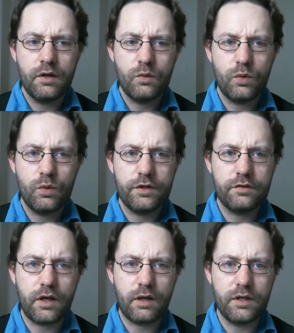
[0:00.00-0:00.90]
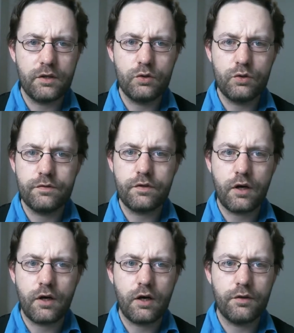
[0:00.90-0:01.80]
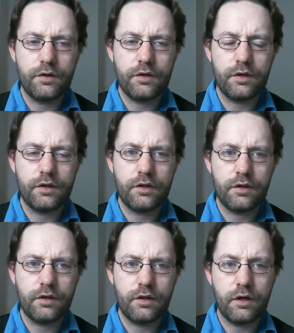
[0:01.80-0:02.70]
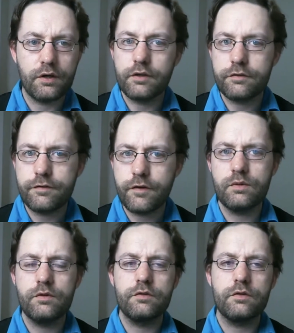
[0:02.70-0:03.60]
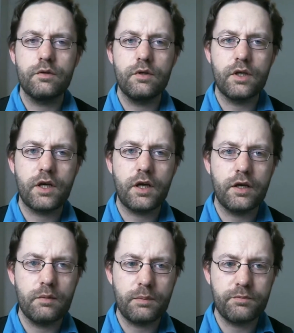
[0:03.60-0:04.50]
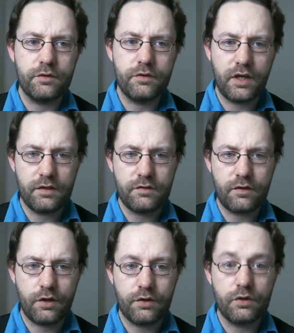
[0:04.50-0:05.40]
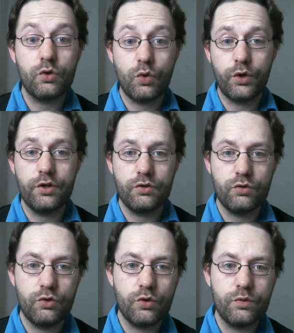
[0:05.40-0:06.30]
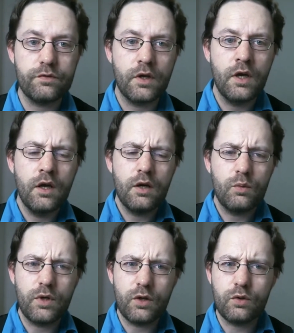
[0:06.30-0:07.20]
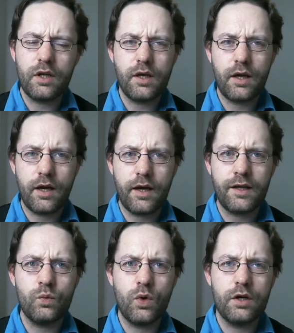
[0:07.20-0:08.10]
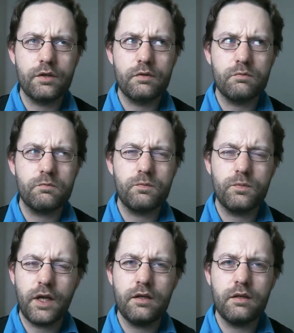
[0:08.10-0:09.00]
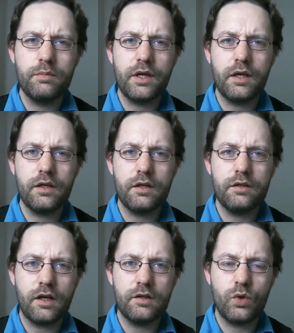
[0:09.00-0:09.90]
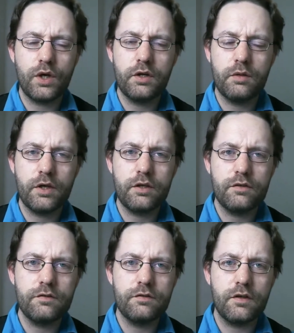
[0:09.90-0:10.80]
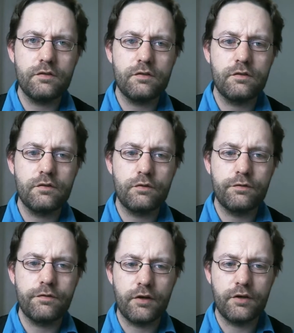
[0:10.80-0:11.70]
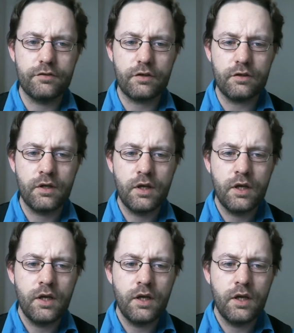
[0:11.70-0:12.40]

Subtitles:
which can be used on your phone, so you can keep up to date on coin news. We already had one in the beginning in January, but it ceased to function.